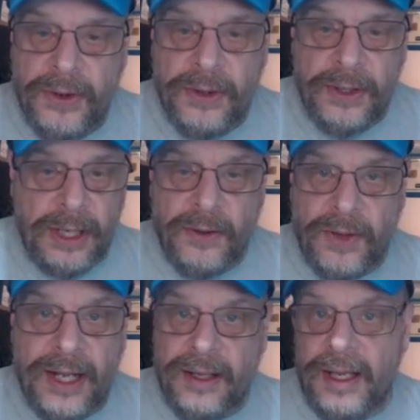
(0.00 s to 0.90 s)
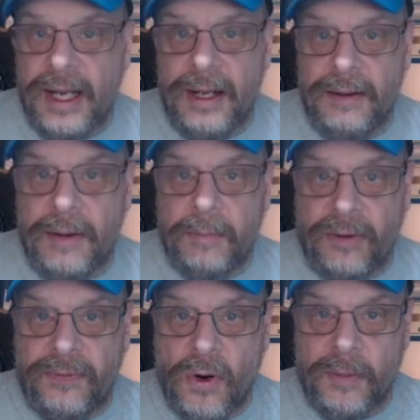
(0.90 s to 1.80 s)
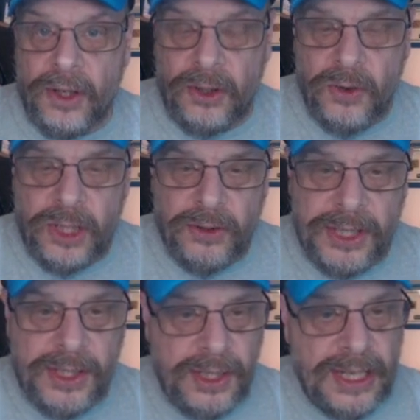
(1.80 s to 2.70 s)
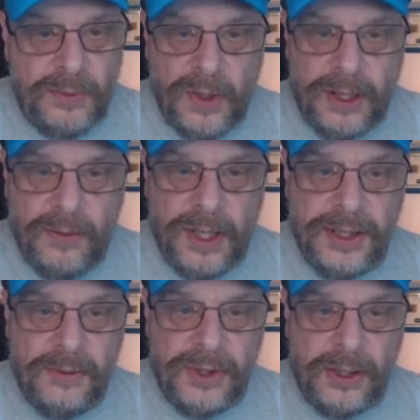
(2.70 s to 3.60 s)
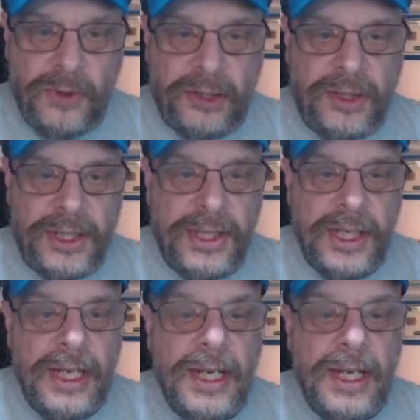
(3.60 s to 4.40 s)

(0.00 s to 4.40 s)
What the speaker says: You know, that performer, ludicrous. That's what it was. It was ludicrous.